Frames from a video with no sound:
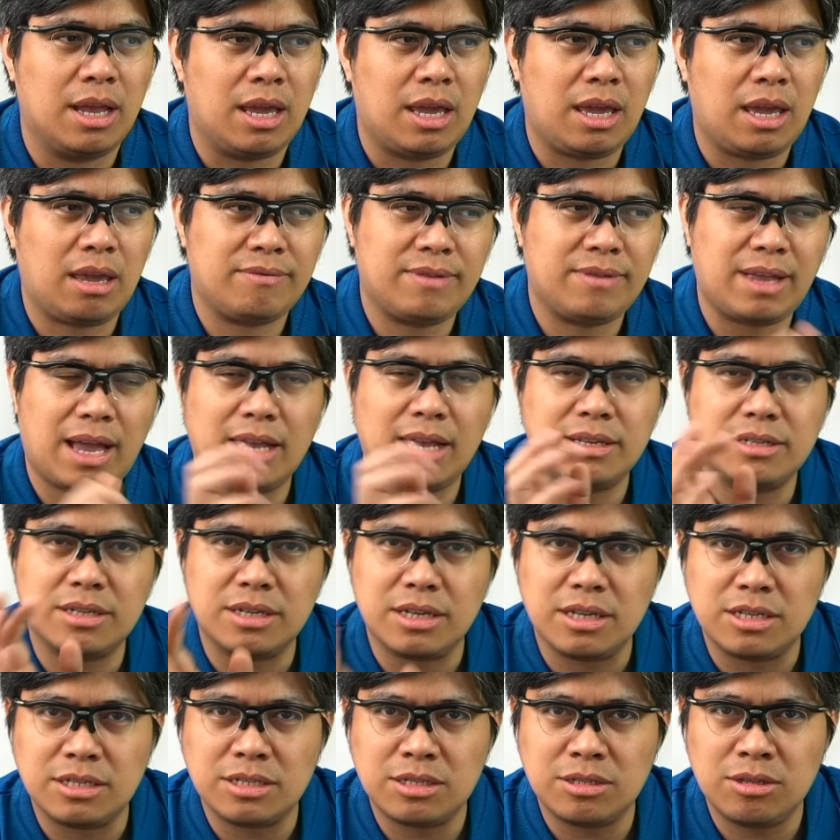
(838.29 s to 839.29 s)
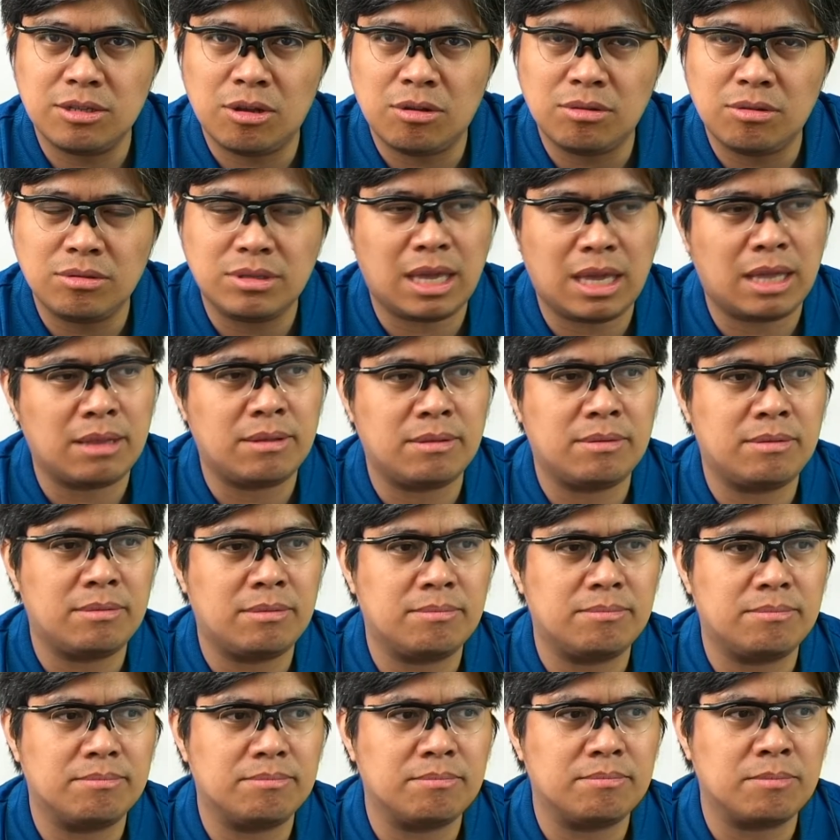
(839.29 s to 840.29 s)
If the answer is no,
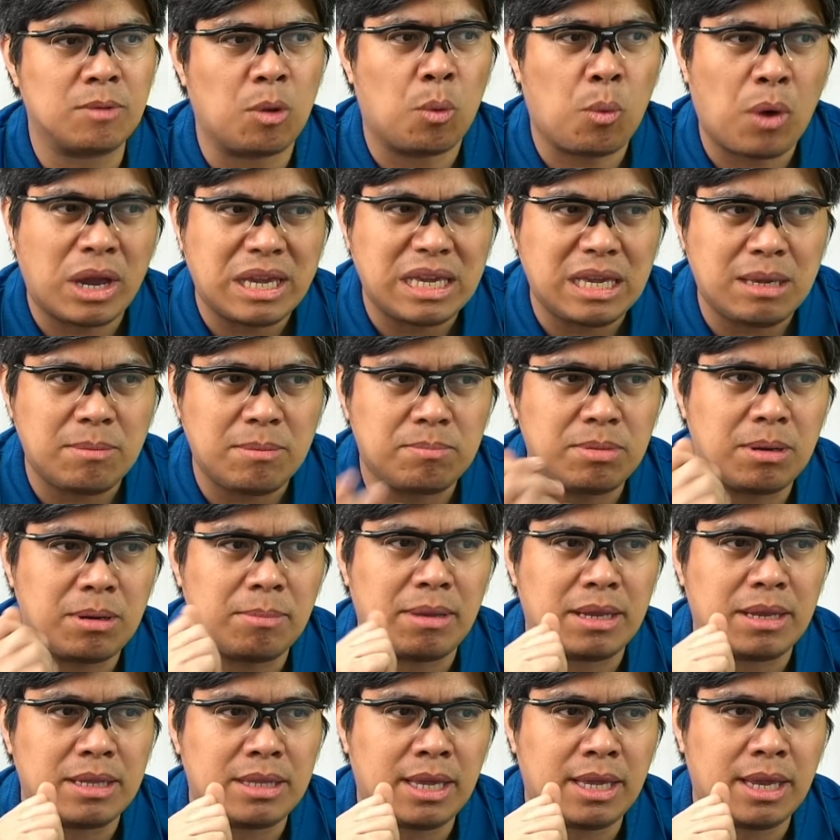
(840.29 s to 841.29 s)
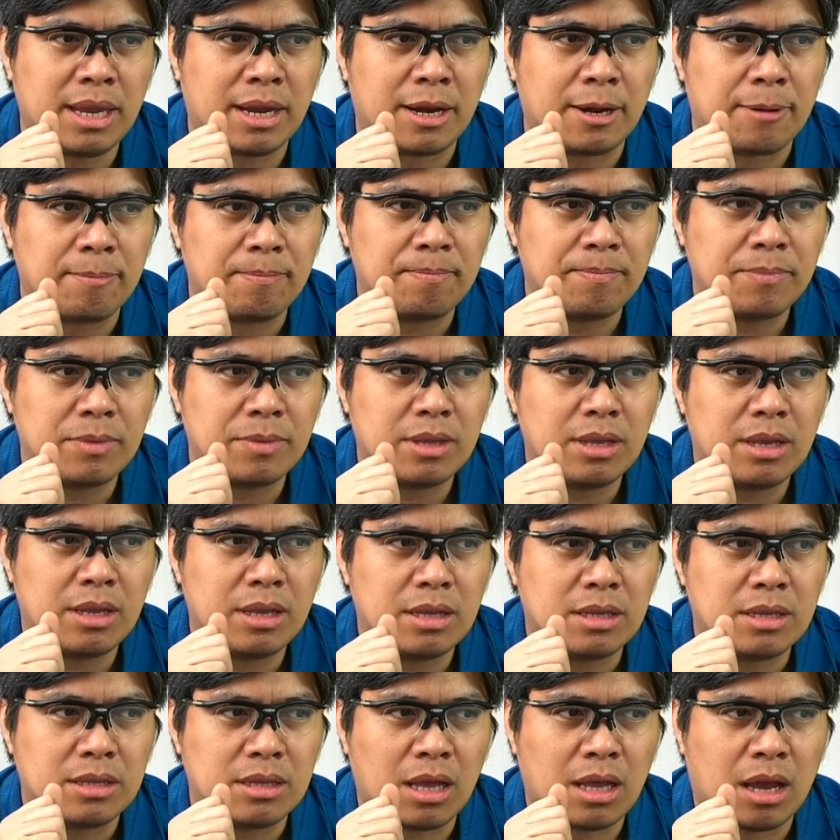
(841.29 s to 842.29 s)
then why implement here?
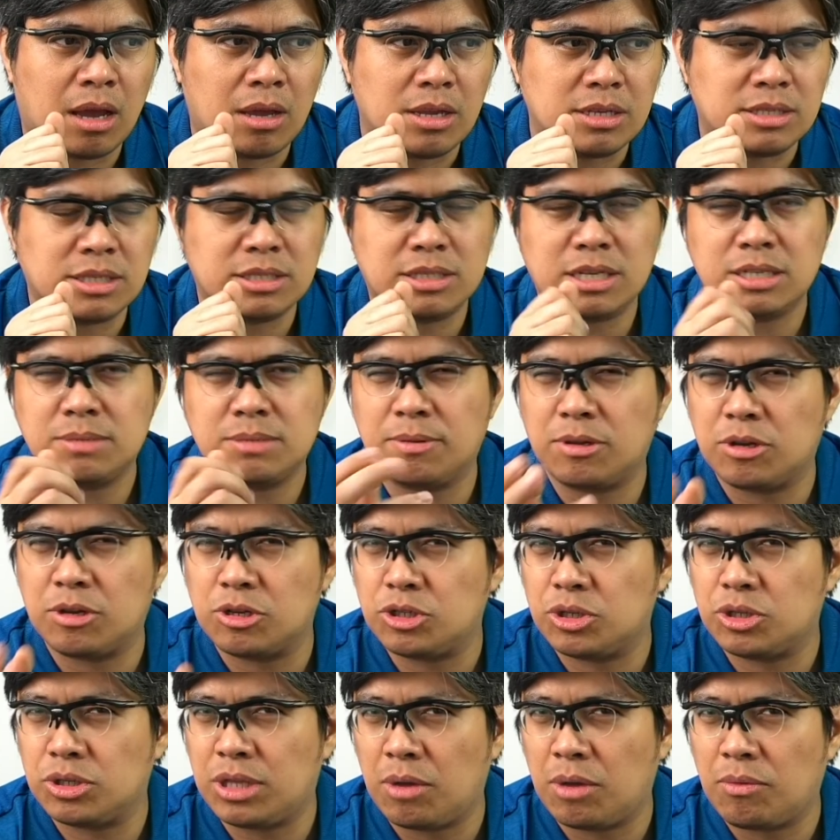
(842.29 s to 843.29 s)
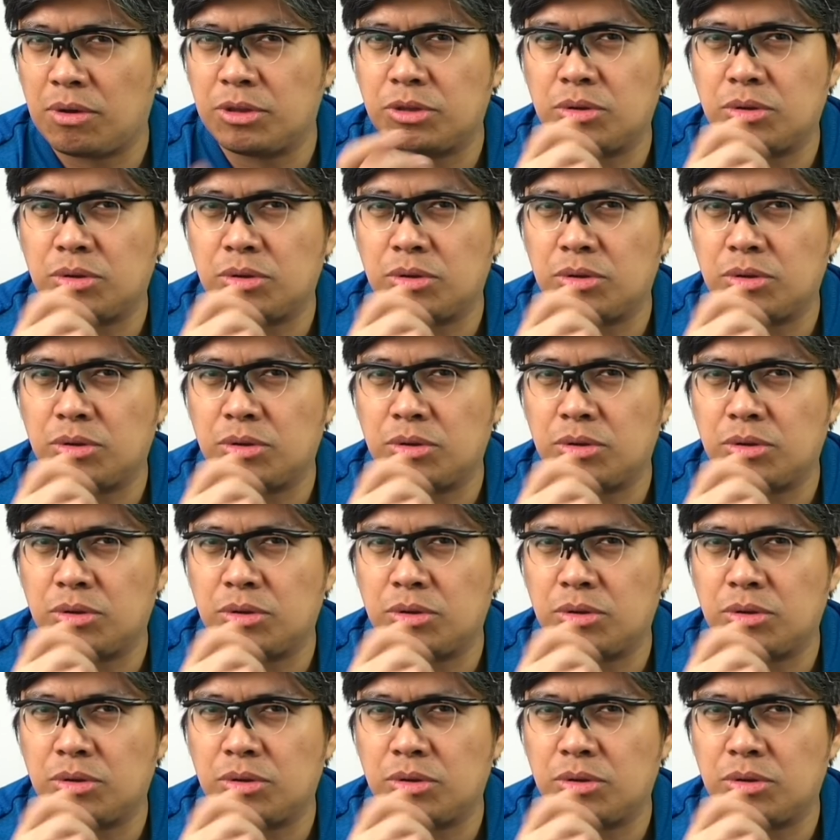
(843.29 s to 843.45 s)
Now, is it just because they want to